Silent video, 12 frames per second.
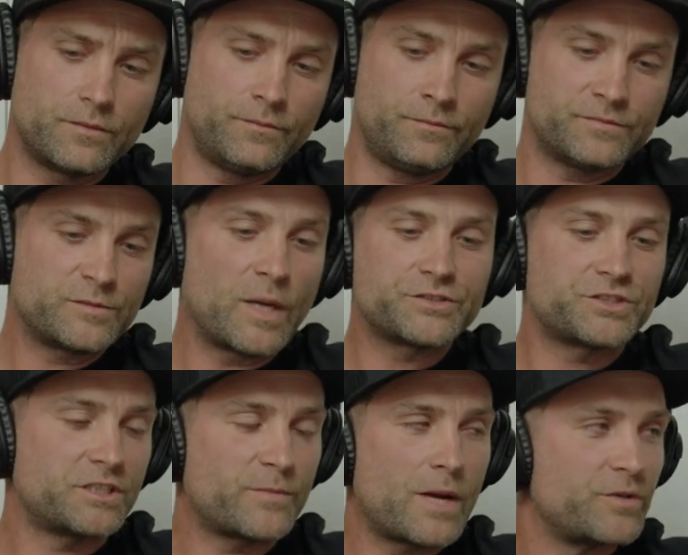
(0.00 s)

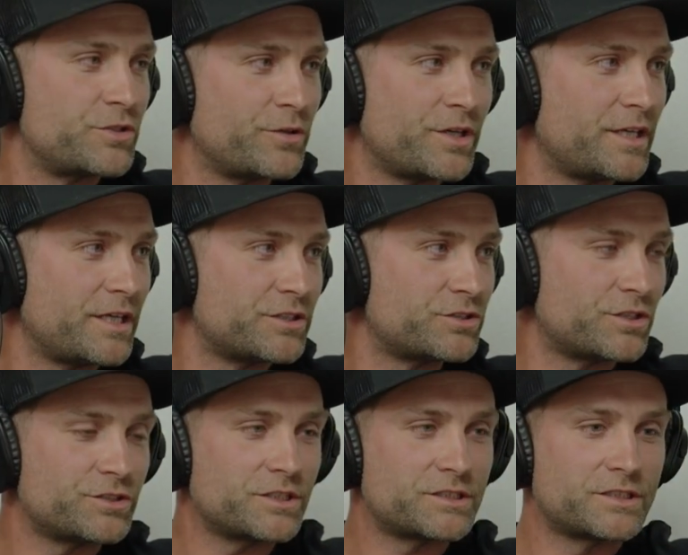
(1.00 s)
sponsorship opportunities or
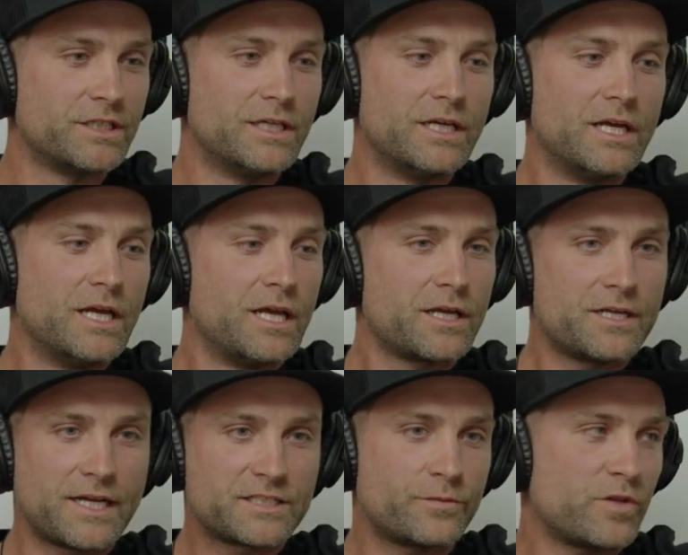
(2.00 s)
just
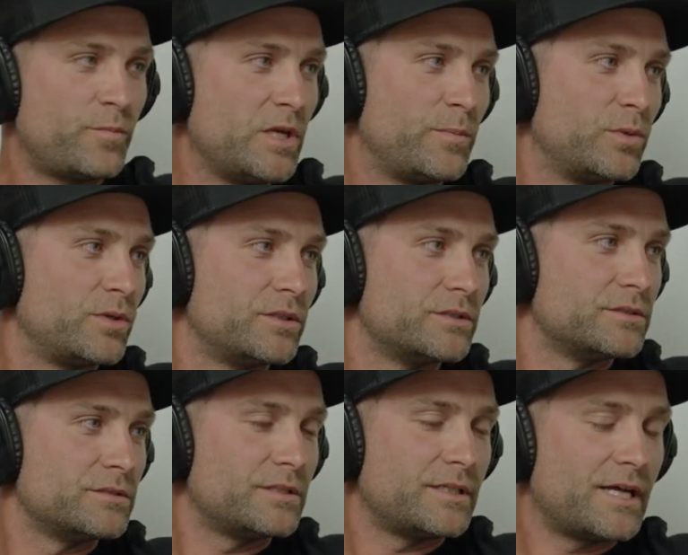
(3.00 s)
connecting with people and
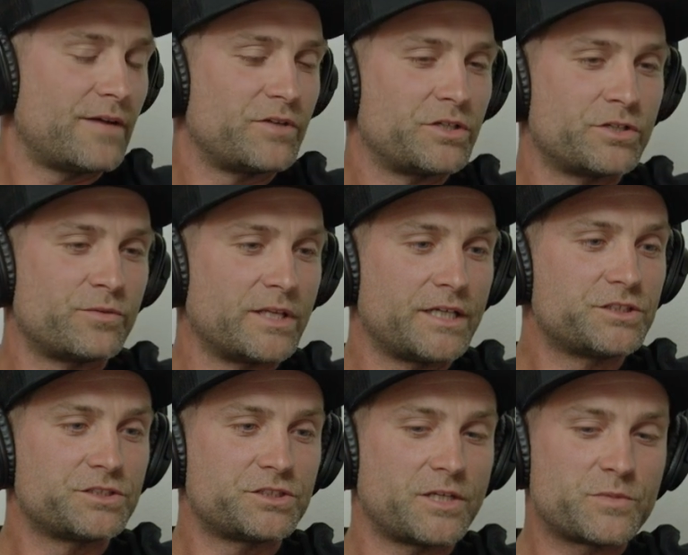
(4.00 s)
having good
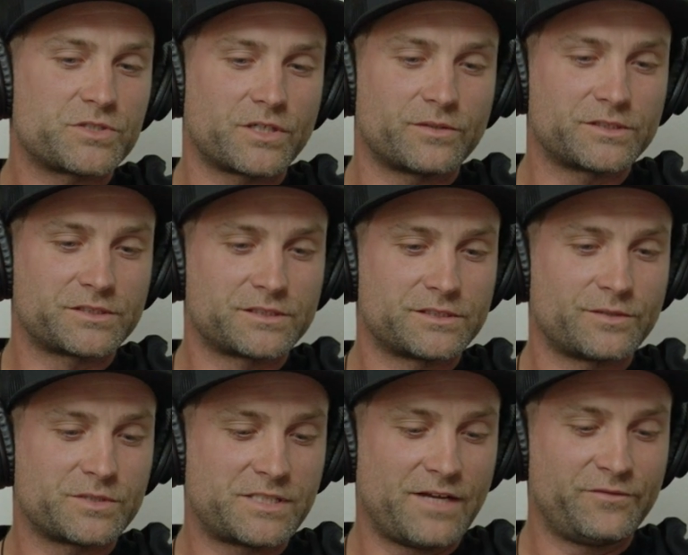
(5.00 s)
relationships. So it
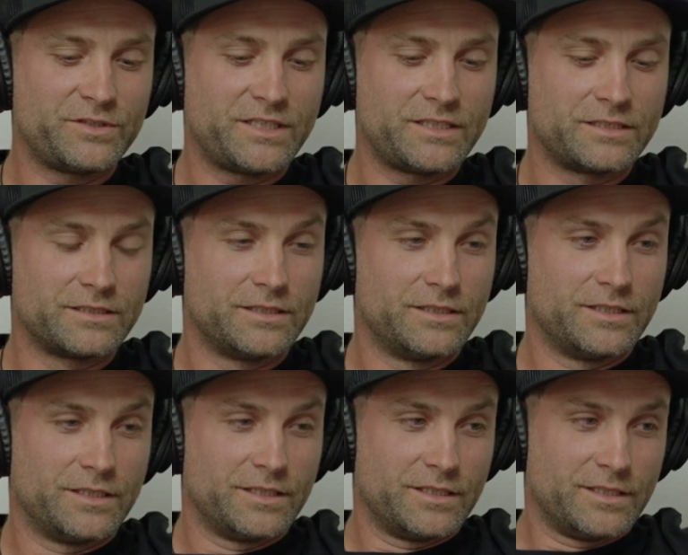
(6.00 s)
was definitely
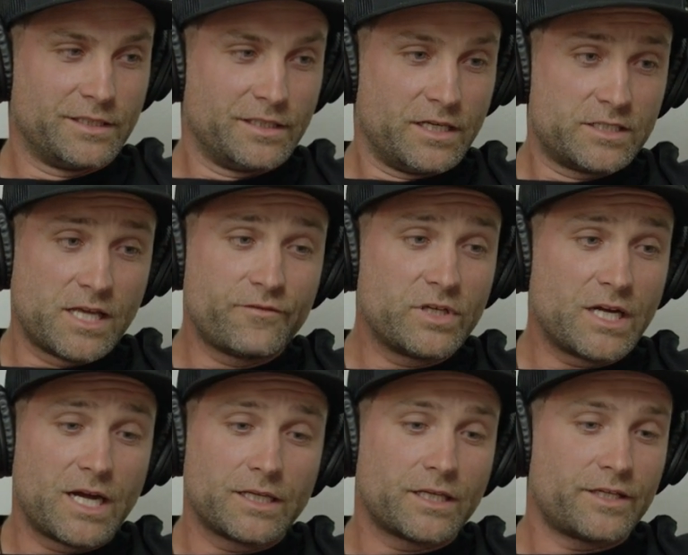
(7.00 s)
a
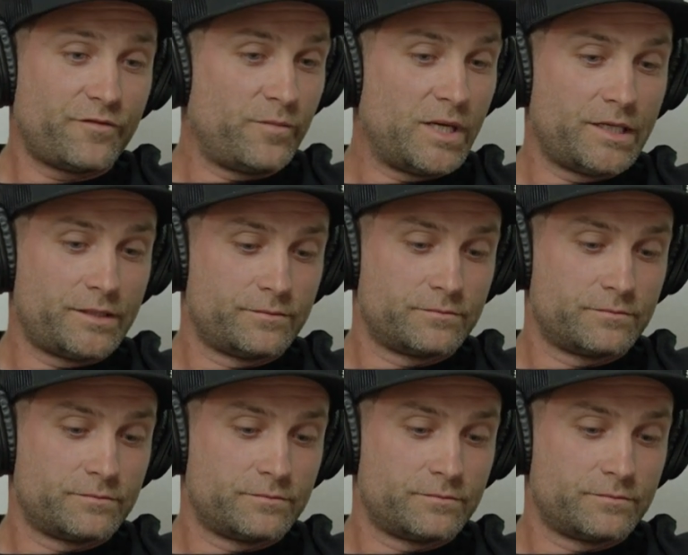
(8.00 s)
highlight of my